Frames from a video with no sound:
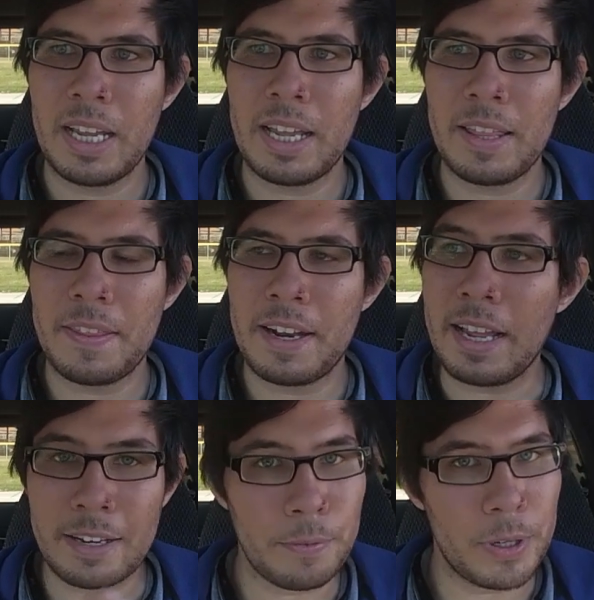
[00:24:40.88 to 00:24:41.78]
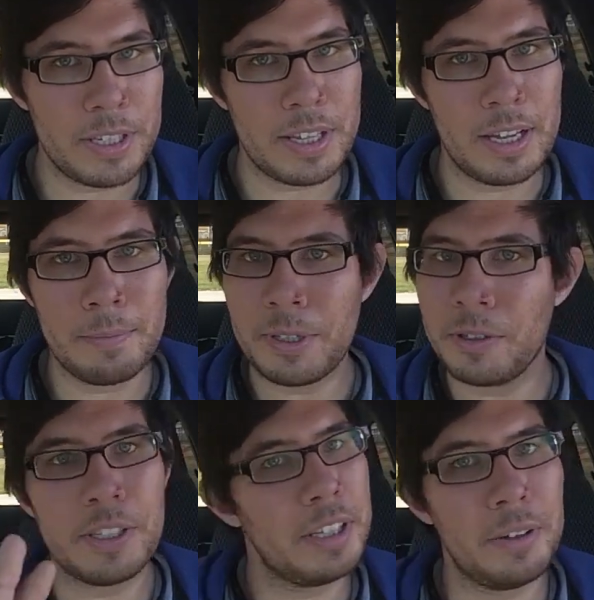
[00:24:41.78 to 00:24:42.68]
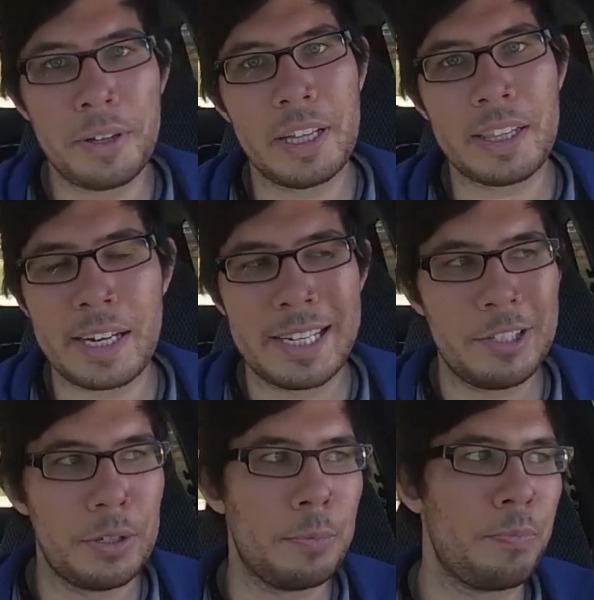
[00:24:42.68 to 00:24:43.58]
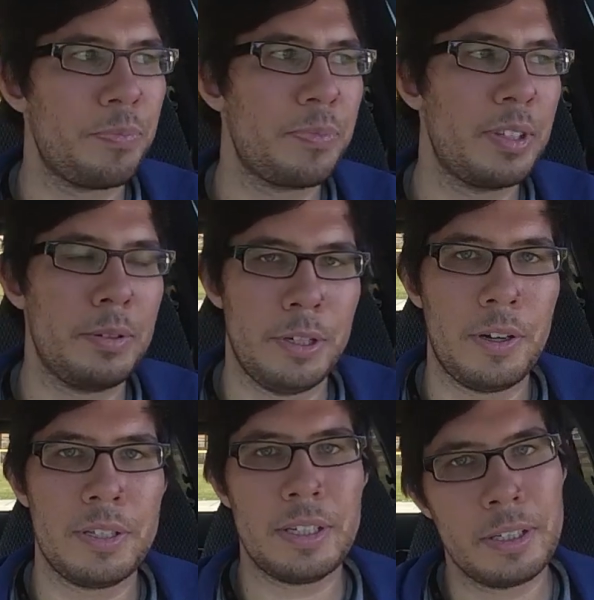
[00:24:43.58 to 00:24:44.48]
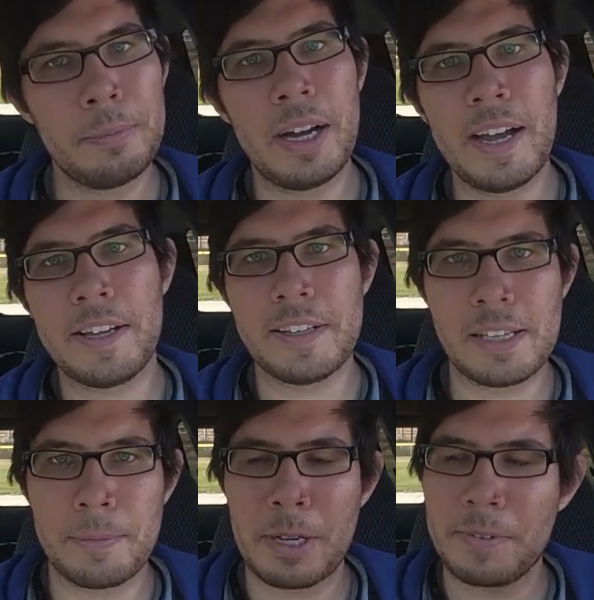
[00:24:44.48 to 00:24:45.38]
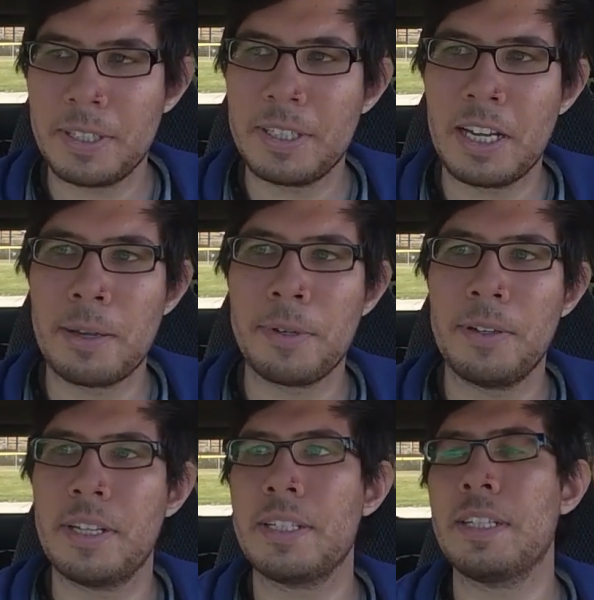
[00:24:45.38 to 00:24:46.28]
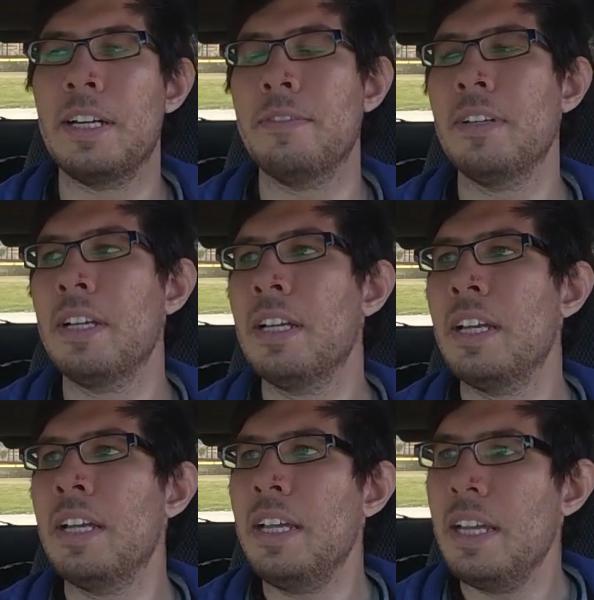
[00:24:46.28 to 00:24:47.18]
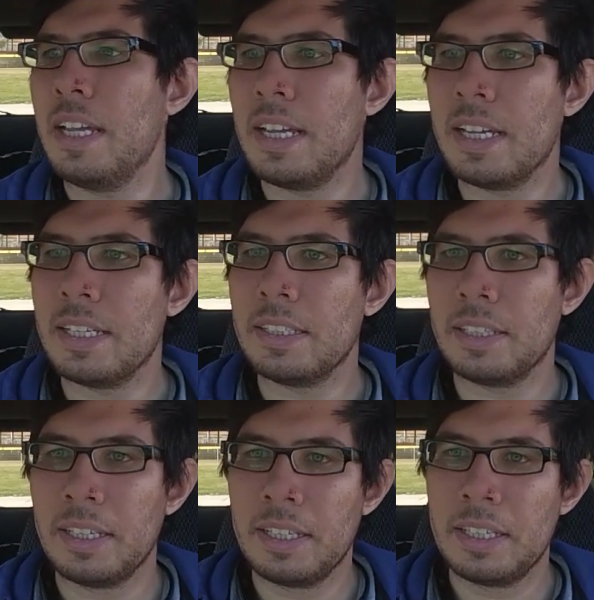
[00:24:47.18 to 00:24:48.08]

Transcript: and then I invoiced them, did the little thing that I do. I said, goodbye, you guys hope you have a good time, and all that stuff. And